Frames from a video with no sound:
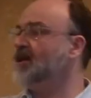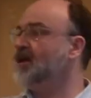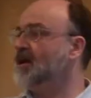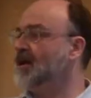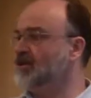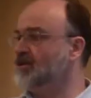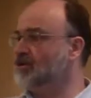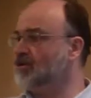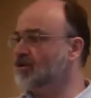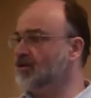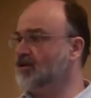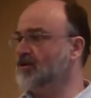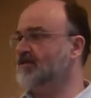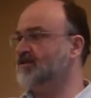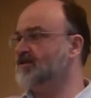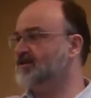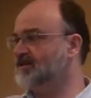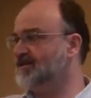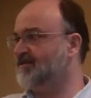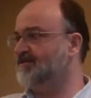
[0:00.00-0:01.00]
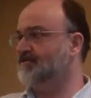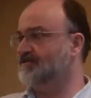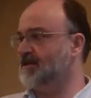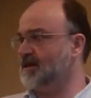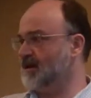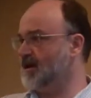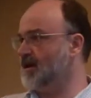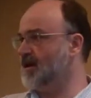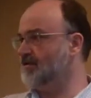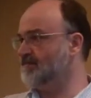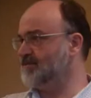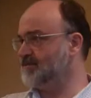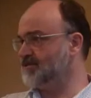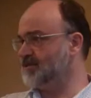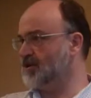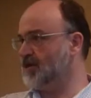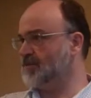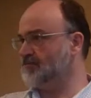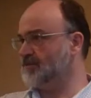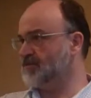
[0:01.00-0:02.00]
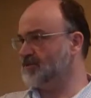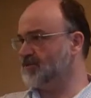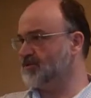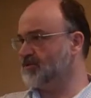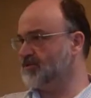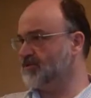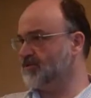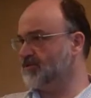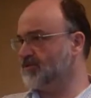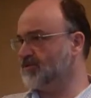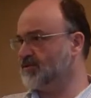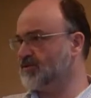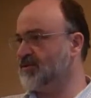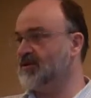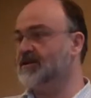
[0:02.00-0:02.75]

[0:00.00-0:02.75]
and all of the software and libraries are open source,